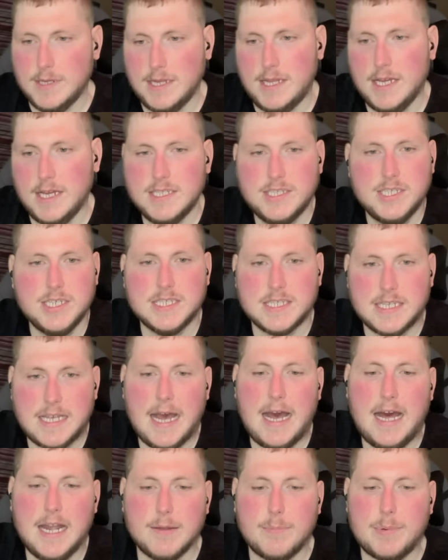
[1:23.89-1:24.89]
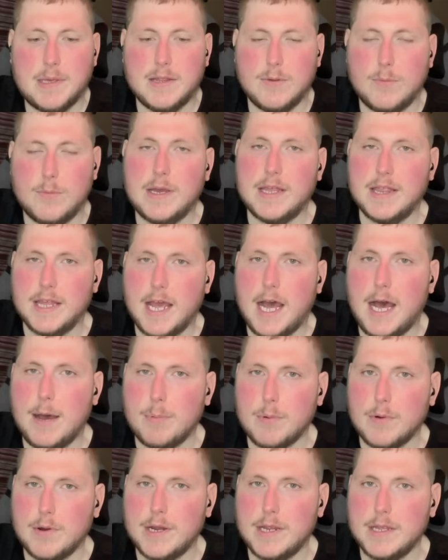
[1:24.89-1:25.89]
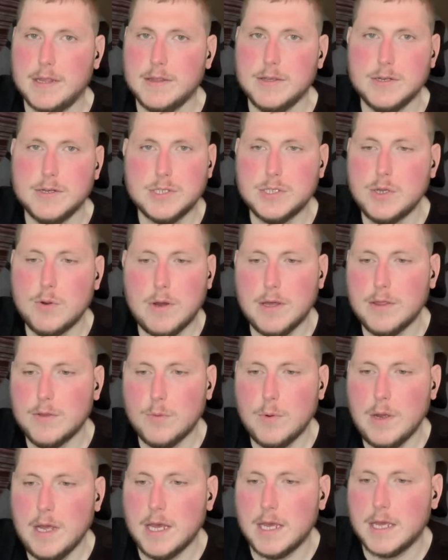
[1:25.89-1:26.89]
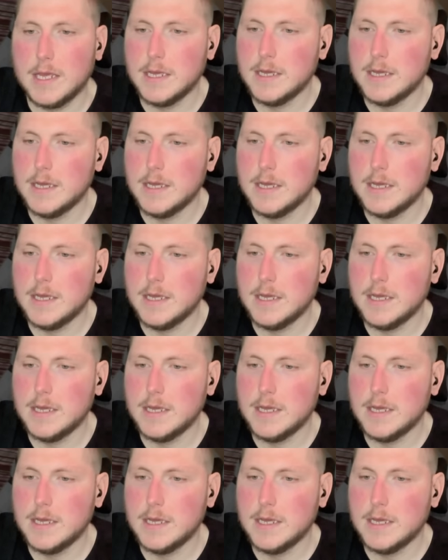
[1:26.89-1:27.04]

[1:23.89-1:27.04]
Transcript: That's just gotta be the way they operate. There's no other way.